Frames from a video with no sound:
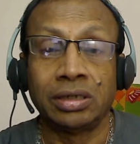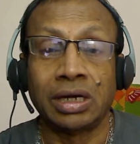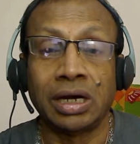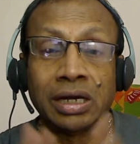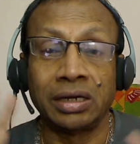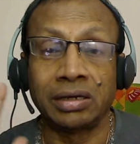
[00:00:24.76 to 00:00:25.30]

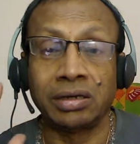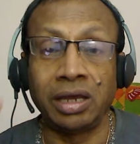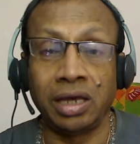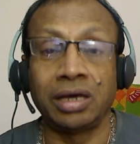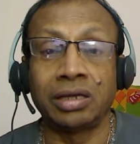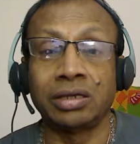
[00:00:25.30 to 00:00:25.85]
and
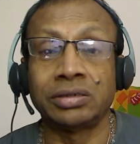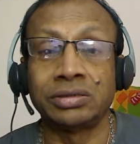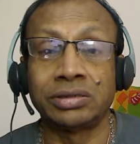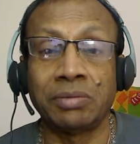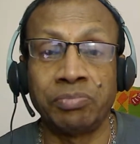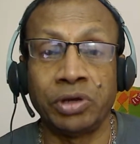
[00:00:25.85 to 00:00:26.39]
take
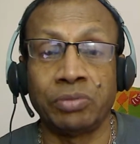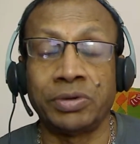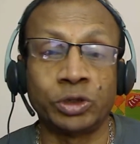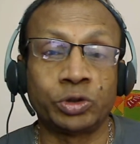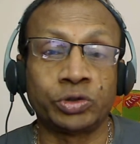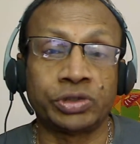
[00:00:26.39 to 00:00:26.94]
some people in
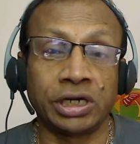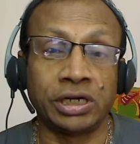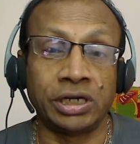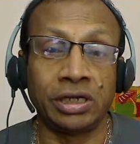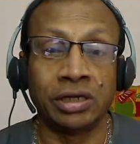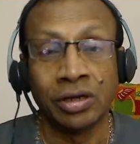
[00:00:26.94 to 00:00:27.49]
the
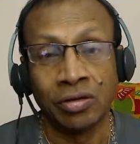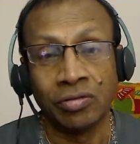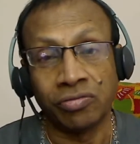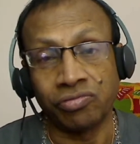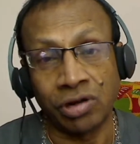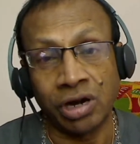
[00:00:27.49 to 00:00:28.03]
society
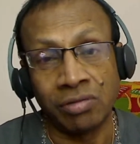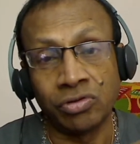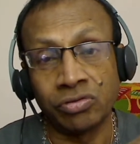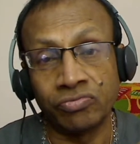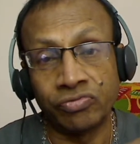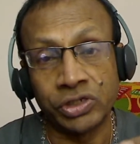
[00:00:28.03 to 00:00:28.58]
from
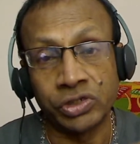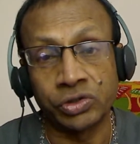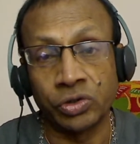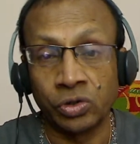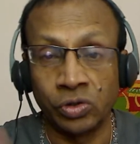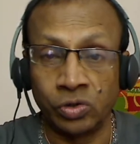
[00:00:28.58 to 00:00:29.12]
comfort
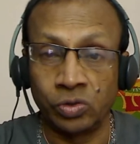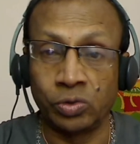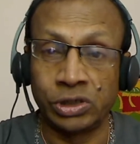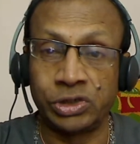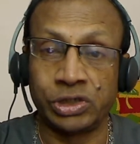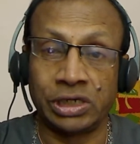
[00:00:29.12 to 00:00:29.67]
zone to
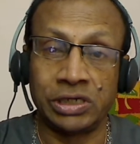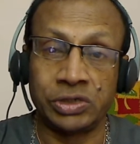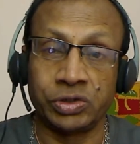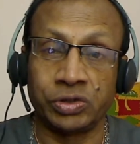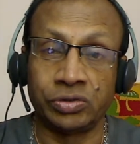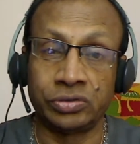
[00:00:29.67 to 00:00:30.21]
a challenge
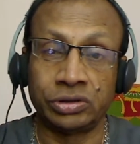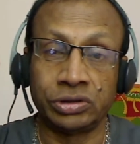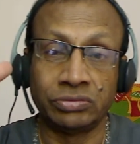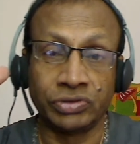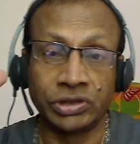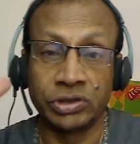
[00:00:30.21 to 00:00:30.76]
zone,
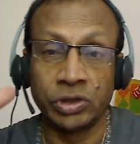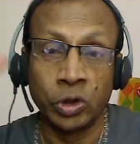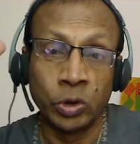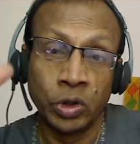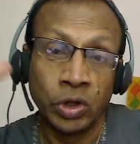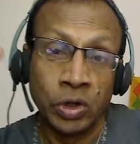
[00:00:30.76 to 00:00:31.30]
comfort
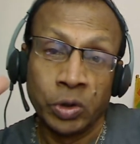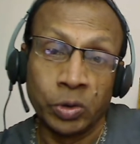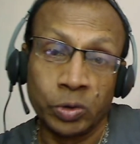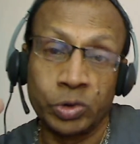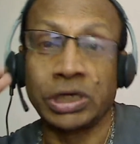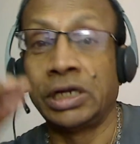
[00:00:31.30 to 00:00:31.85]
zone
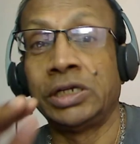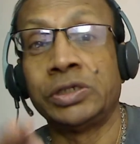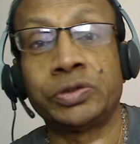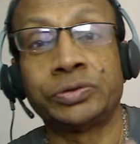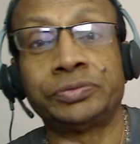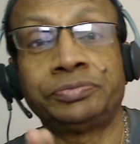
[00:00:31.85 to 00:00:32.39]
to challenge
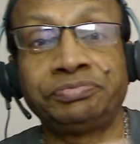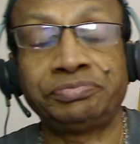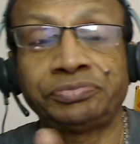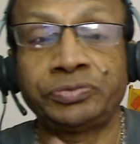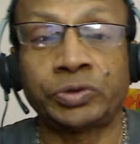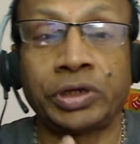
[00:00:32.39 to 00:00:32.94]
zone.
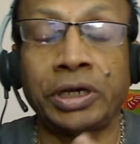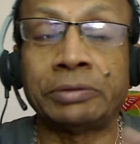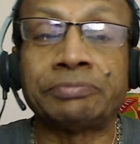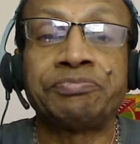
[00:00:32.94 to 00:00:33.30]
Okay.